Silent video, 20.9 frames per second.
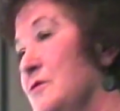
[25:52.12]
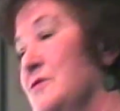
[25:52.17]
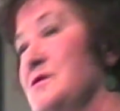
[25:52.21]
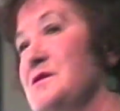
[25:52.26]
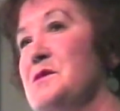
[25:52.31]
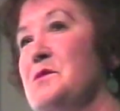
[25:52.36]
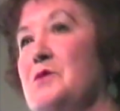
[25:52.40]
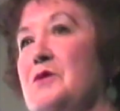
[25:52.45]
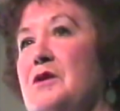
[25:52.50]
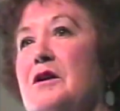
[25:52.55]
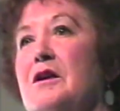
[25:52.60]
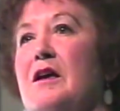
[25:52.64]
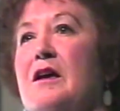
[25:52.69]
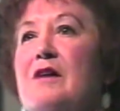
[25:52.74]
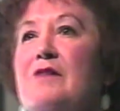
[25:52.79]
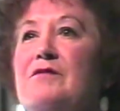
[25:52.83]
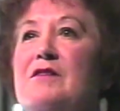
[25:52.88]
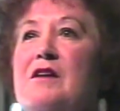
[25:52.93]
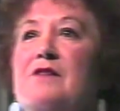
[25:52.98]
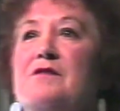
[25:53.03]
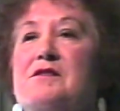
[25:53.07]
all this work you
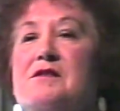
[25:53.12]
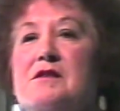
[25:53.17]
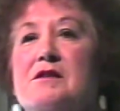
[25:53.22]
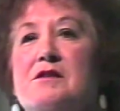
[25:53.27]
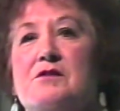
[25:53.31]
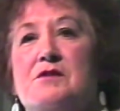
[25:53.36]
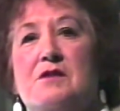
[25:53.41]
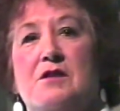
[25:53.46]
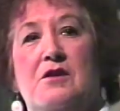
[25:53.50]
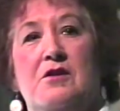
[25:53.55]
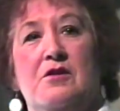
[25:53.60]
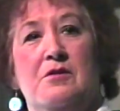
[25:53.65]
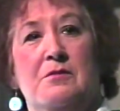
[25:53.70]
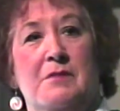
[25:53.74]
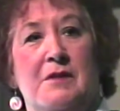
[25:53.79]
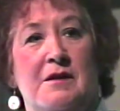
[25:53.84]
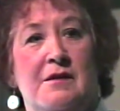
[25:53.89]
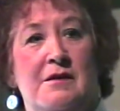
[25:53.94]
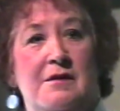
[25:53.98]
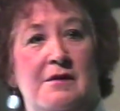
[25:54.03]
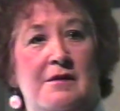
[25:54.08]
have to have a sense of
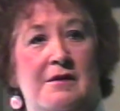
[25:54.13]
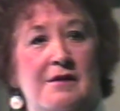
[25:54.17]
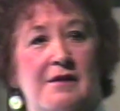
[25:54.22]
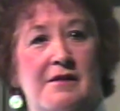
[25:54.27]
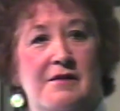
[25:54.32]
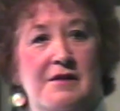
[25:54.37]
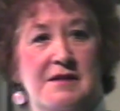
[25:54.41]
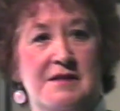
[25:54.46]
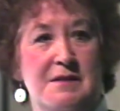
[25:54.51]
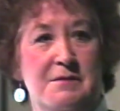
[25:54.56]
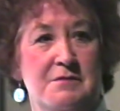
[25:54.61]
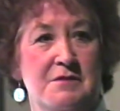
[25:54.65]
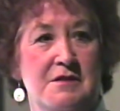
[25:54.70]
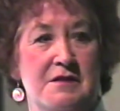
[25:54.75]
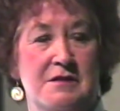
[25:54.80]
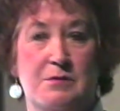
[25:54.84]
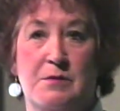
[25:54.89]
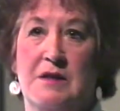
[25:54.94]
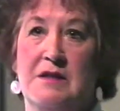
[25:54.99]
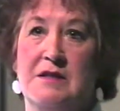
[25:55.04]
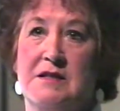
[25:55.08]
humour. I think
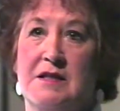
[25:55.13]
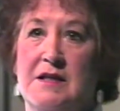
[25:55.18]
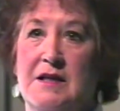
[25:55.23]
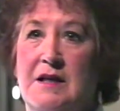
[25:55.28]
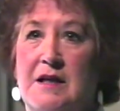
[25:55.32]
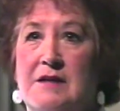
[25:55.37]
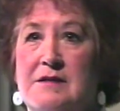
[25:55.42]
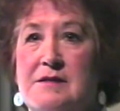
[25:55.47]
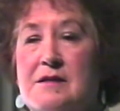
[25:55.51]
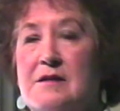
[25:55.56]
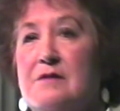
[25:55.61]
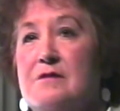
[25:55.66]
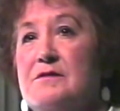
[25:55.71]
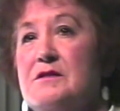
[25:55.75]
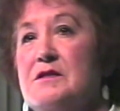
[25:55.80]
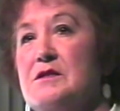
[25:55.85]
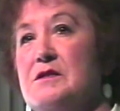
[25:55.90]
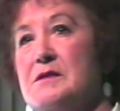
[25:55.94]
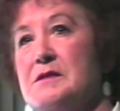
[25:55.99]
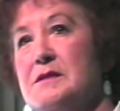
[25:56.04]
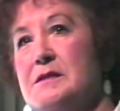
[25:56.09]
sometimes we can take
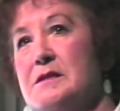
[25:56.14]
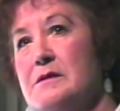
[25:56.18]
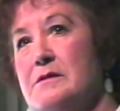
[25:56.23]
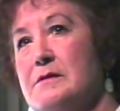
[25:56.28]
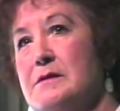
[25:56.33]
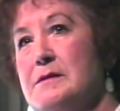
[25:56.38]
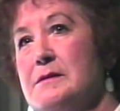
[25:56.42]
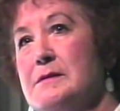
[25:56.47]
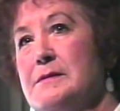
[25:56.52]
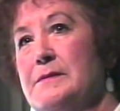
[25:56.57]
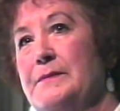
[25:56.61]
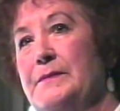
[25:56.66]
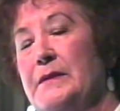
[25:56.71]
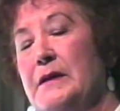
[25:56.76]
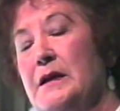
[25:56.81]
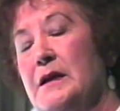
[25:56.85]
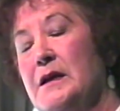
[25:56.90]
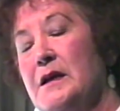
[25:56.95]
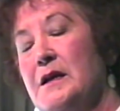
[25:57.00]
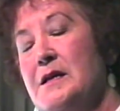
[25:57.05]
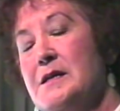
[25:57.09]
ourselves too serious.
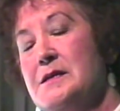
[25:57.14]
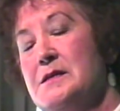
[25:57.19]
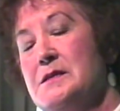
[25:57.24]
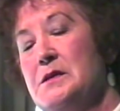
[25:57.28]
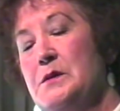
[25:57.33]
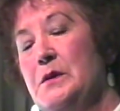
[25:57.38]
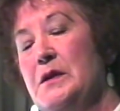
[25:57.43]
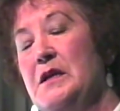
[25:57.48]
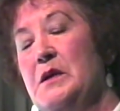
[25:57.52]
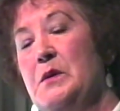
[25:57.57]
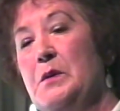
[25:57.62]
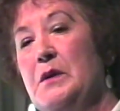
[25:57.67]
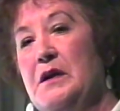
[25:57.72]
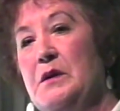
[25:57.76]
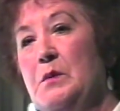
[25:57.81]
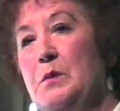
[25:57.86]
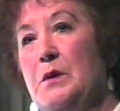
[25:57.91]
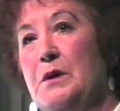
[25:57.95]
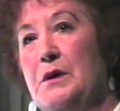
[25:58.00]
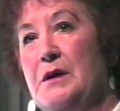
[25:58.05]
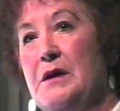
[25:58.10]
So
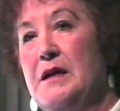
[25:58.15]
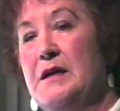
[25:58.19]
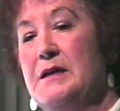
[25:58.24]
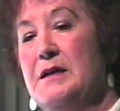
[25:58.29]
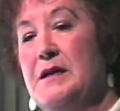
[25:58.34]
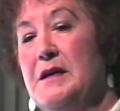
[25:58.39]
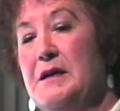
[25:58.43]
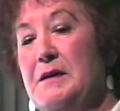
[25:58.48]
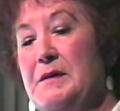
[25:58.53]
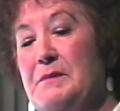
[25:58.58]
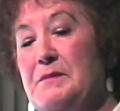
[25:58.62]
anyway, what I